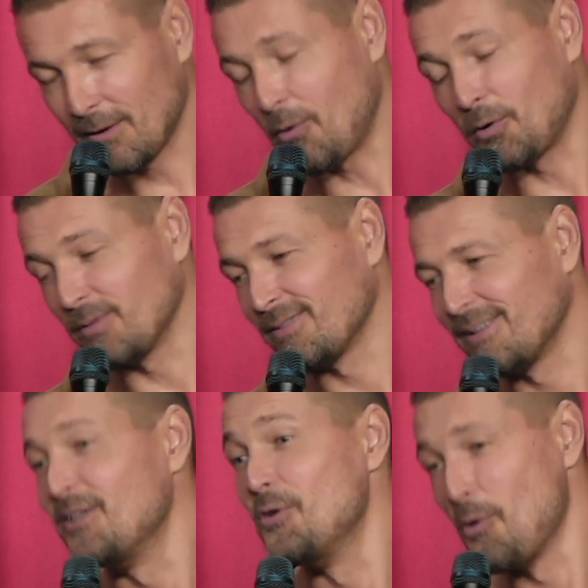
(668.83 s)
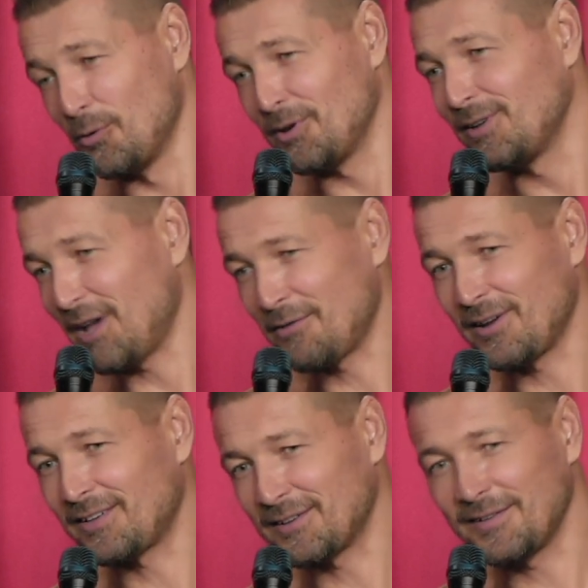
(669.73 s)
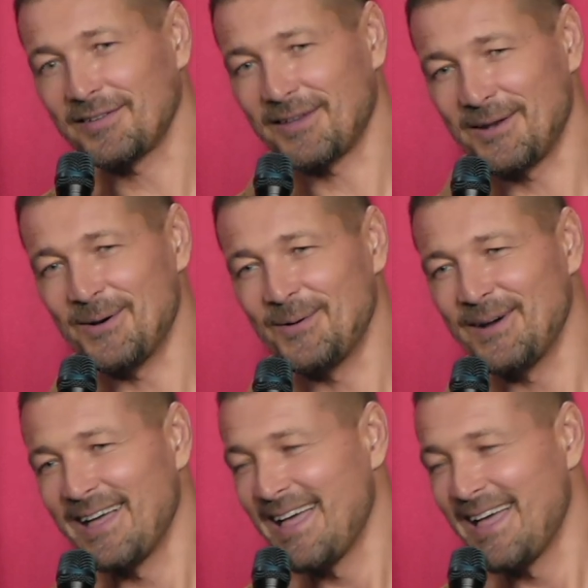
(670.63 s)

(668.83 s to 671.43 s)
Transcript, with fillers: or known directors, you know,